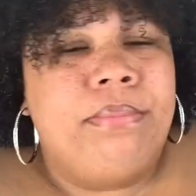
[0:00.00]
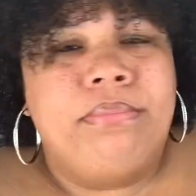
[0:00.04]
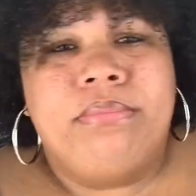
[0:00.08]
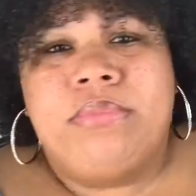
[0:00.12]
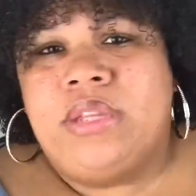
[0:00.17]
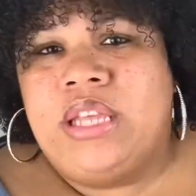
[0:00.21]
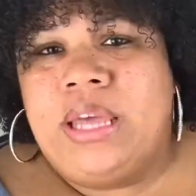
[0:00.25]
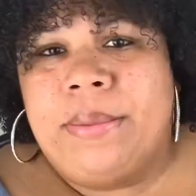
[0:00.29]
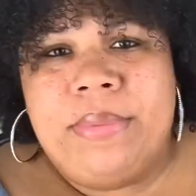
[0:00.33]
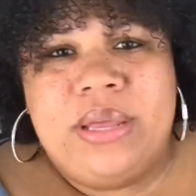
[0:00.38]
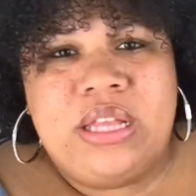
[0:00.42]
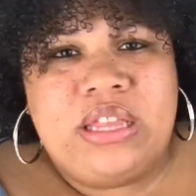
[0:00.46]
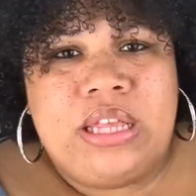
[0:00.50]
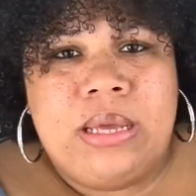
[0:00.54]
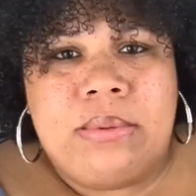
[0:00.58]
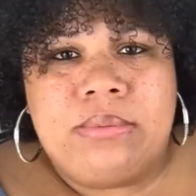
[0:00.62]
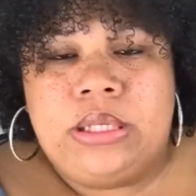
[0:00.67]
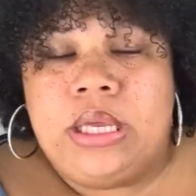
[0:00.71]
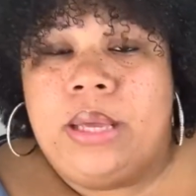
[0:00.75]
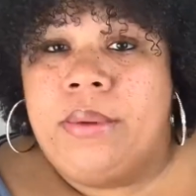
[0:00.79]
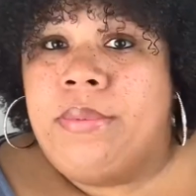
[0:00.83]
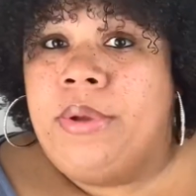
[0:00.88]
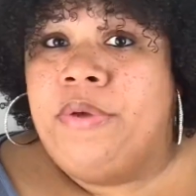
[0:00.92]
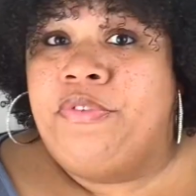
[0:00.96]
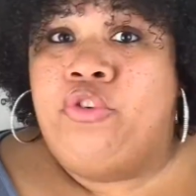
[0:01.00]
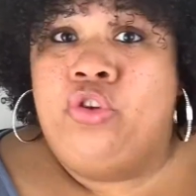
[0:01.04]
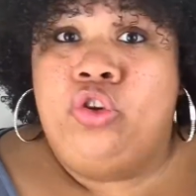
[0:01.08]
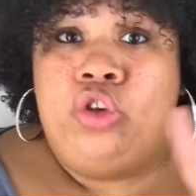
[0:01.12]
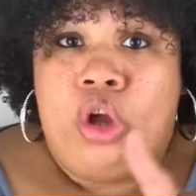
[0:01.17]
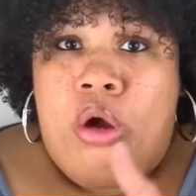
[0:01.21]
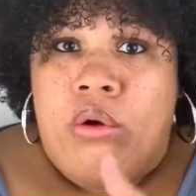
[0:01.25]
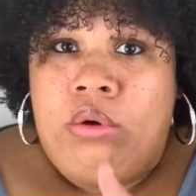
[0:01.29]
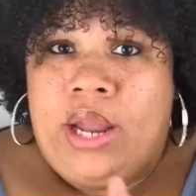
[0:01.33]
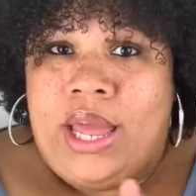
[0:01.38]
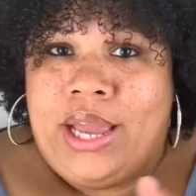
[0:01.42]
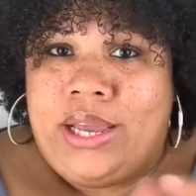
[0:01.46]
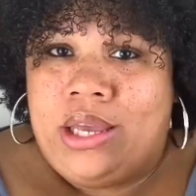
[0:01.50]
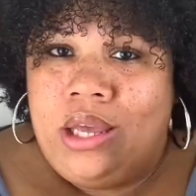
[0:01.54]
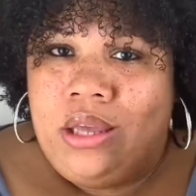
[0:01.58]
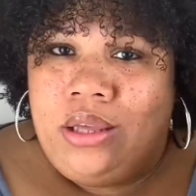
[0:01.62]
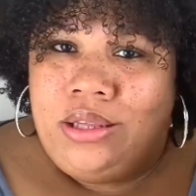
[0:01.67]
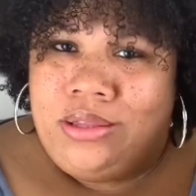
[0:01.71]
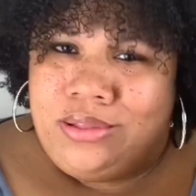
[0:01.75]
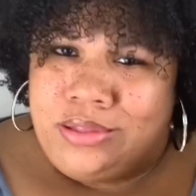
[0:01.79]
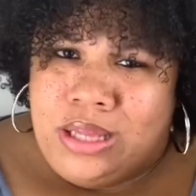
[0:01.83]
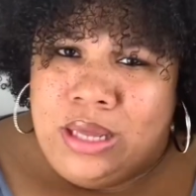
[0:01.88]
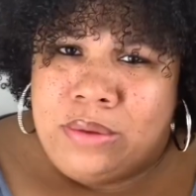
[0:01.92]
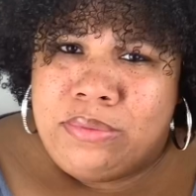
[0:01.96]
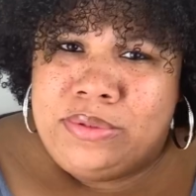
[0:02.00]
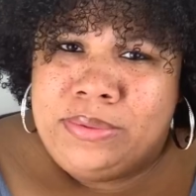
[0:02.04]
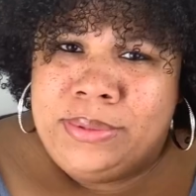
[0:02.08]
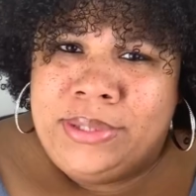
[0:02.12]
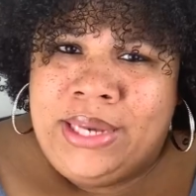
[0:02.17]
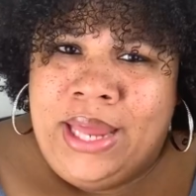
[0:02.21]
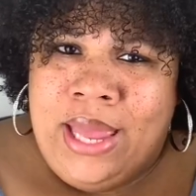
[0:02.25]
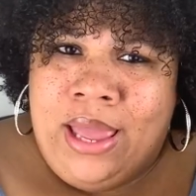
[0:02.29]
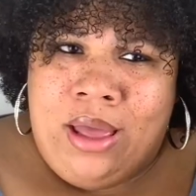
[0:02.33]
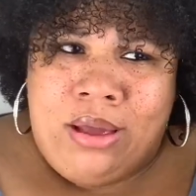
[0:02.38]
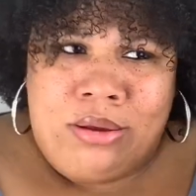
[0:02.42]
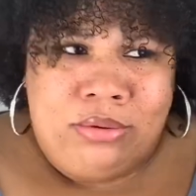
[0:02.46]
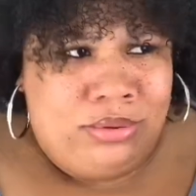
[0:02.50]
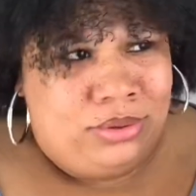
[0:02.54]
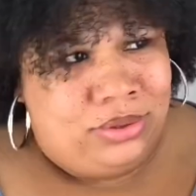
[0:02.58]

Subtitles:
Give me a thumbs up. If you don't like it, thumbs me down.